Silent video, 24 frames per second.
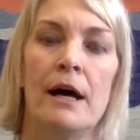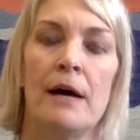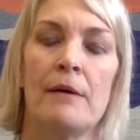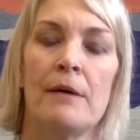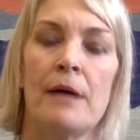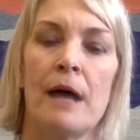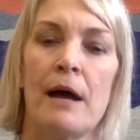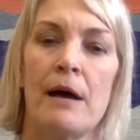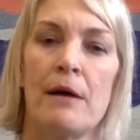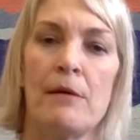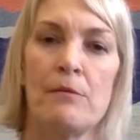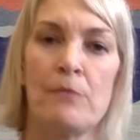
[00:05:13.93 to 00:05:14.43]

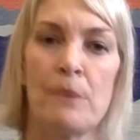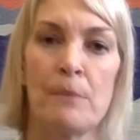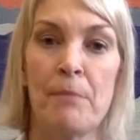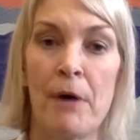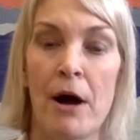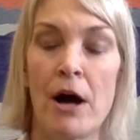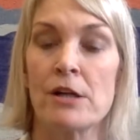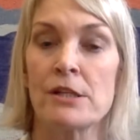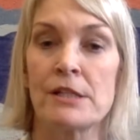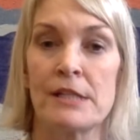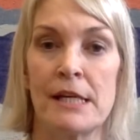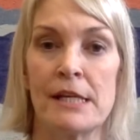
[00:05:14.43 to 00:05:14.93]
Uh, the
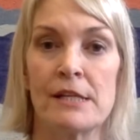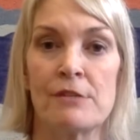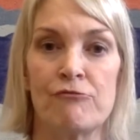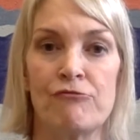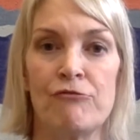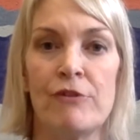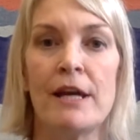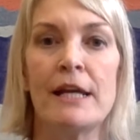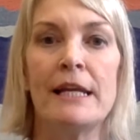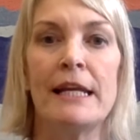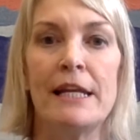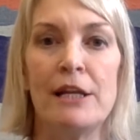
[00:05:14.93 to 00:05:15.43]
party is
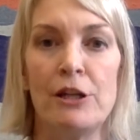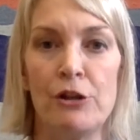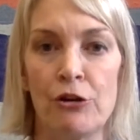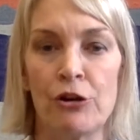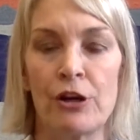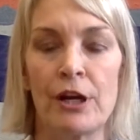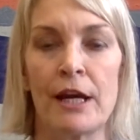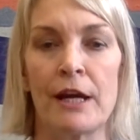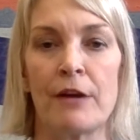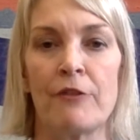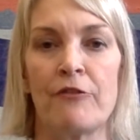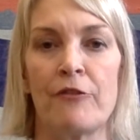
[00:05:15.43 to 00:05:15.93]
really
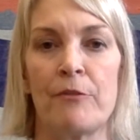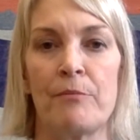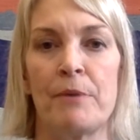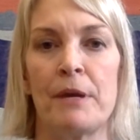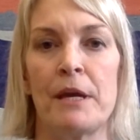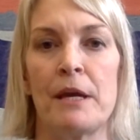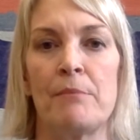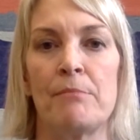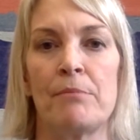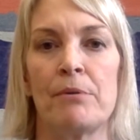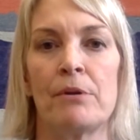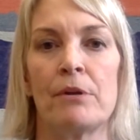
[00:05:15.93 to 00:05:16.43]
looking for
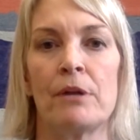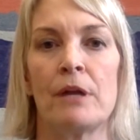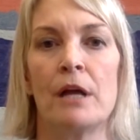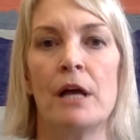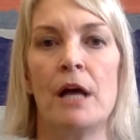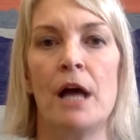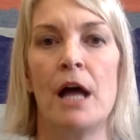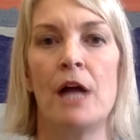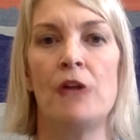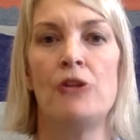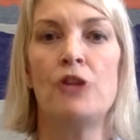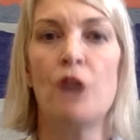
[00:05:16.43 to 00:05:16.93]
people,
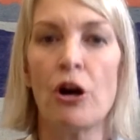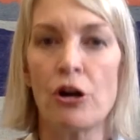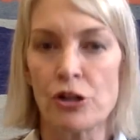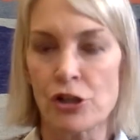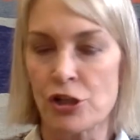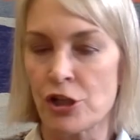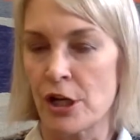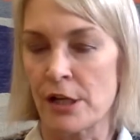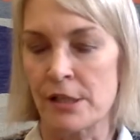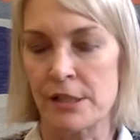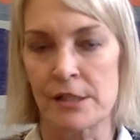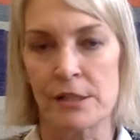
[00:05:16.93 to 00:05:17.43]

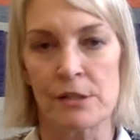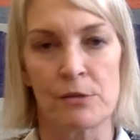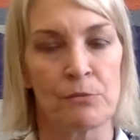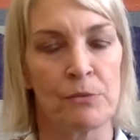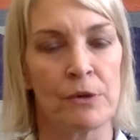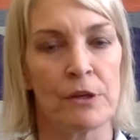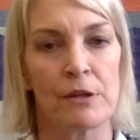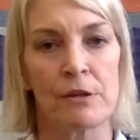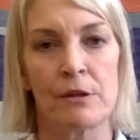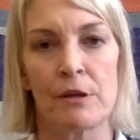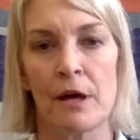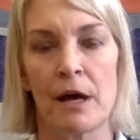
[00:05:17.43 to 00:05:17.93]
not just
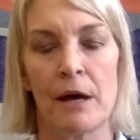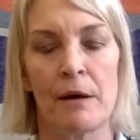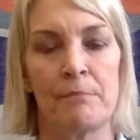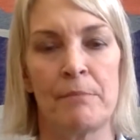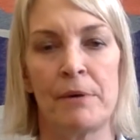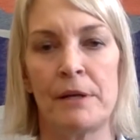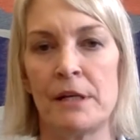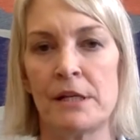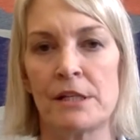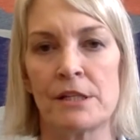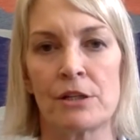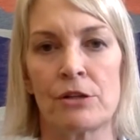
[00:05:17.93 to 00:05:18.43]
with a
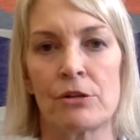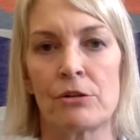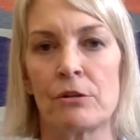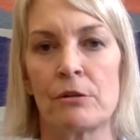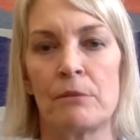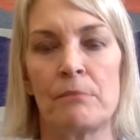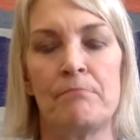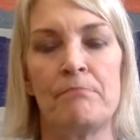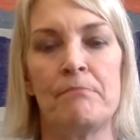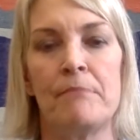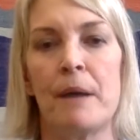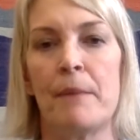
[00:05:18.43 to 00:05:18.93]

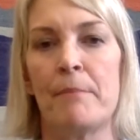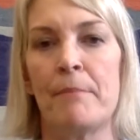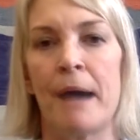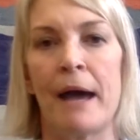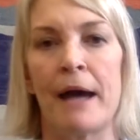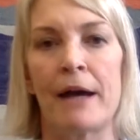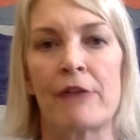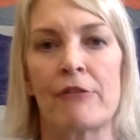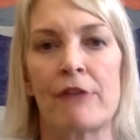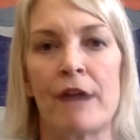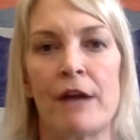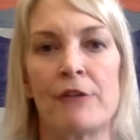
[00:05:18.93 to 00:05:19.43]
political
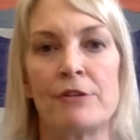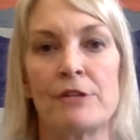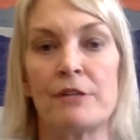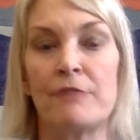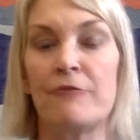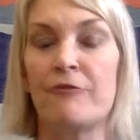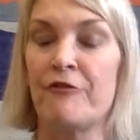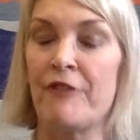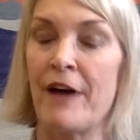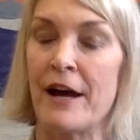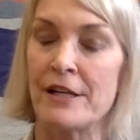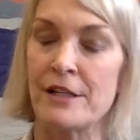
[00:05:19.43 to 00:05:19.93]
background.
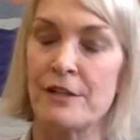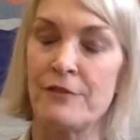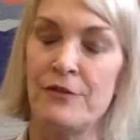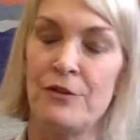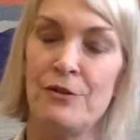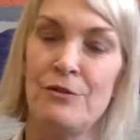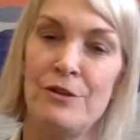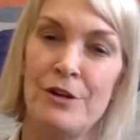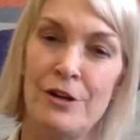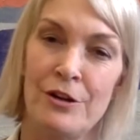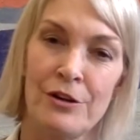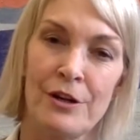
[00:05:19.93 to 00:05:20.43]
In fact, if
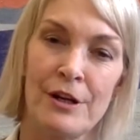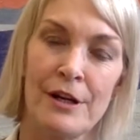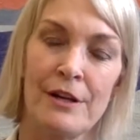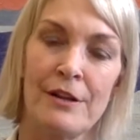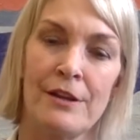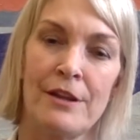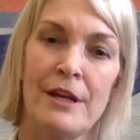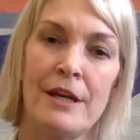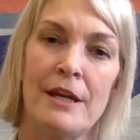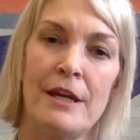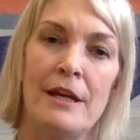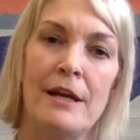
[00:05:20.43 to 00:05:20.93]
you look
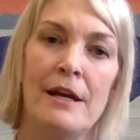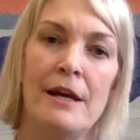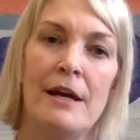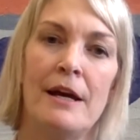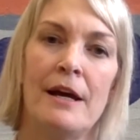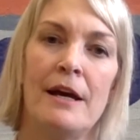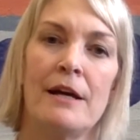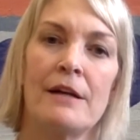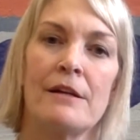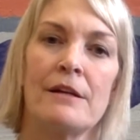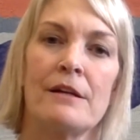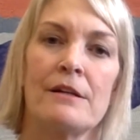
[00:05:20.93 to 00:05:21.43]
at the
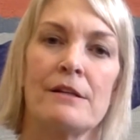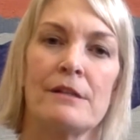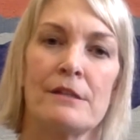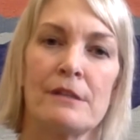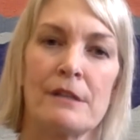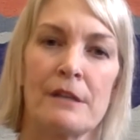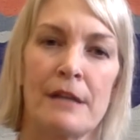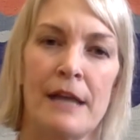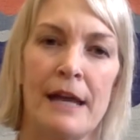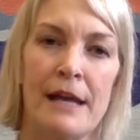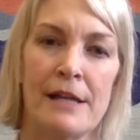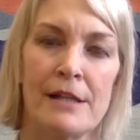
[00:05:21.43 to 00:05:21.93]

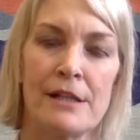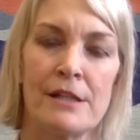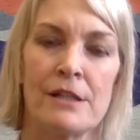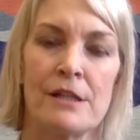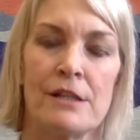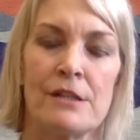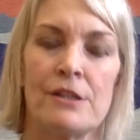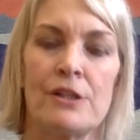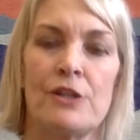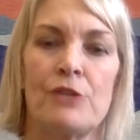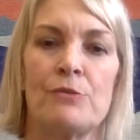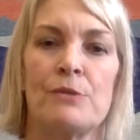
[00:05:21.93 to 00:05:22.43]

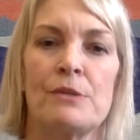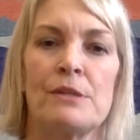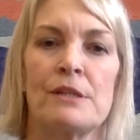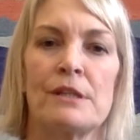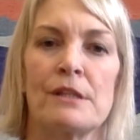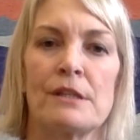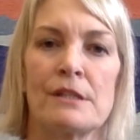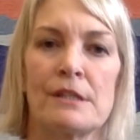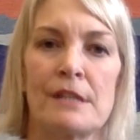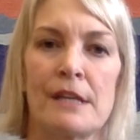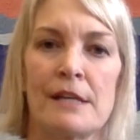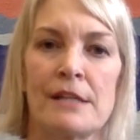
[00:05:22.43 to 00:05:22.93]
candidates who were
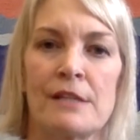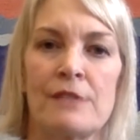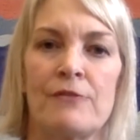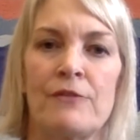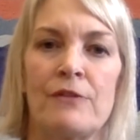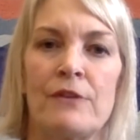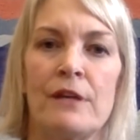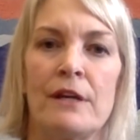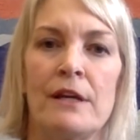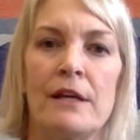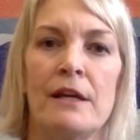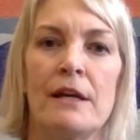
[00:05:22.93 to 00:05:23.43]

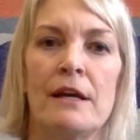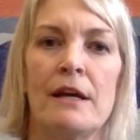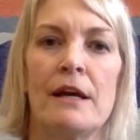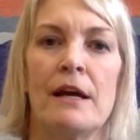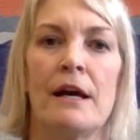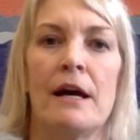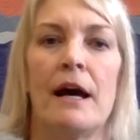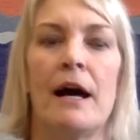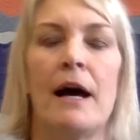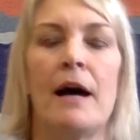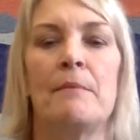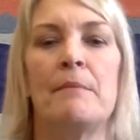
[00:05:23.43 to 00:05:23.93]
successfully
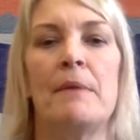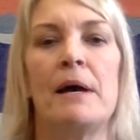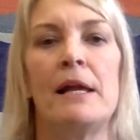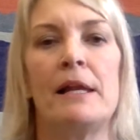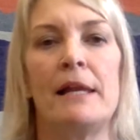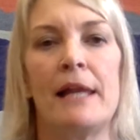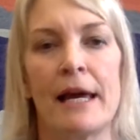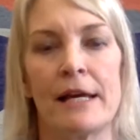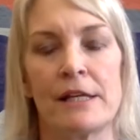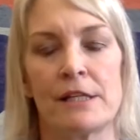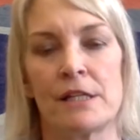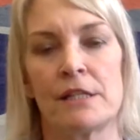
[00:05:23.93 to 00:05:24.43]
um,
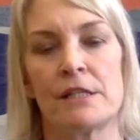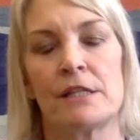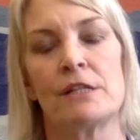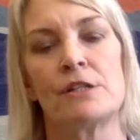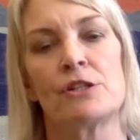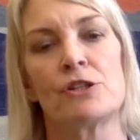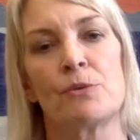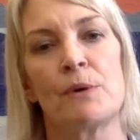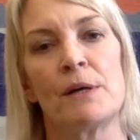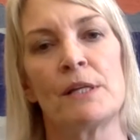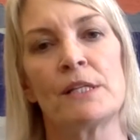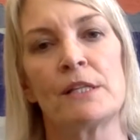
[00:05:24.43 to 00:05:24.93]
elected
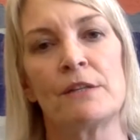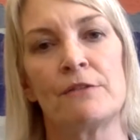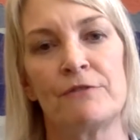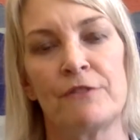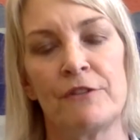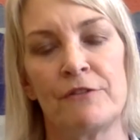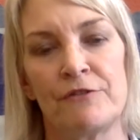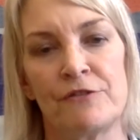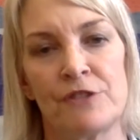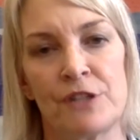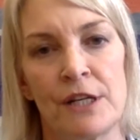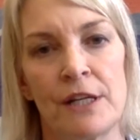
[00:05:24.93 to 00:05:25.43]
in
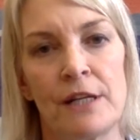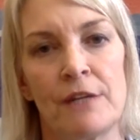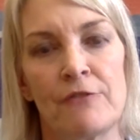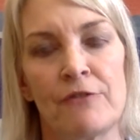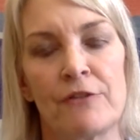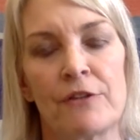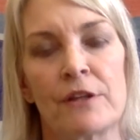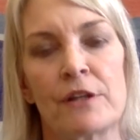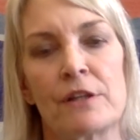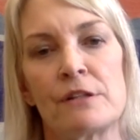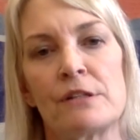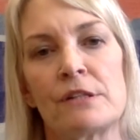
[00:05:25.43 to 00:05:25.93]
2015
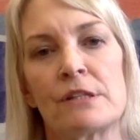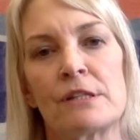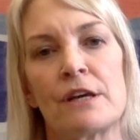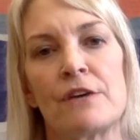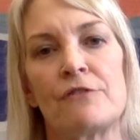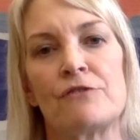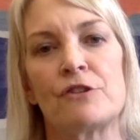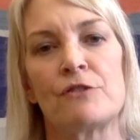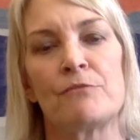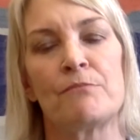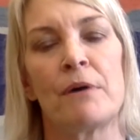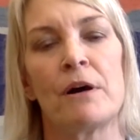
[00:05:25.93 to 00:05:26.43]
for the
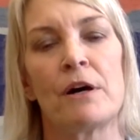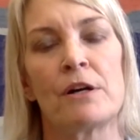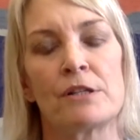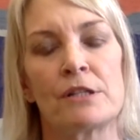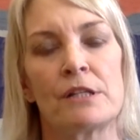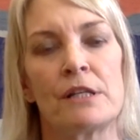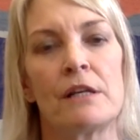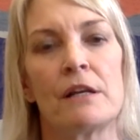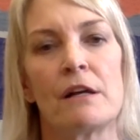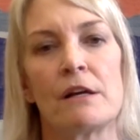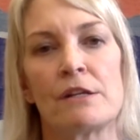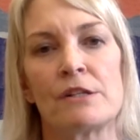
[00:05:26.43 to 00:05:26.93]
Conservative
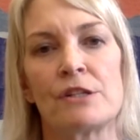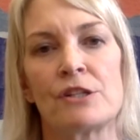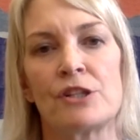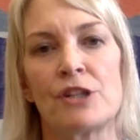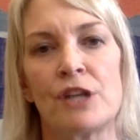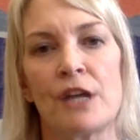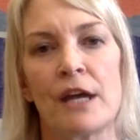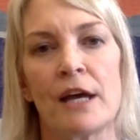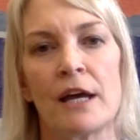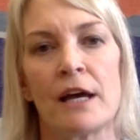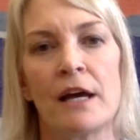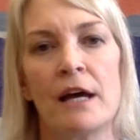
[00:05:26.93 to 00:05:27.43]
Party last
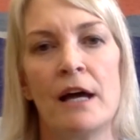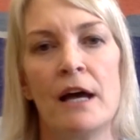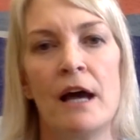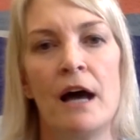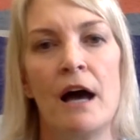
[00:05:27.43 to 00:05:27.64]
year,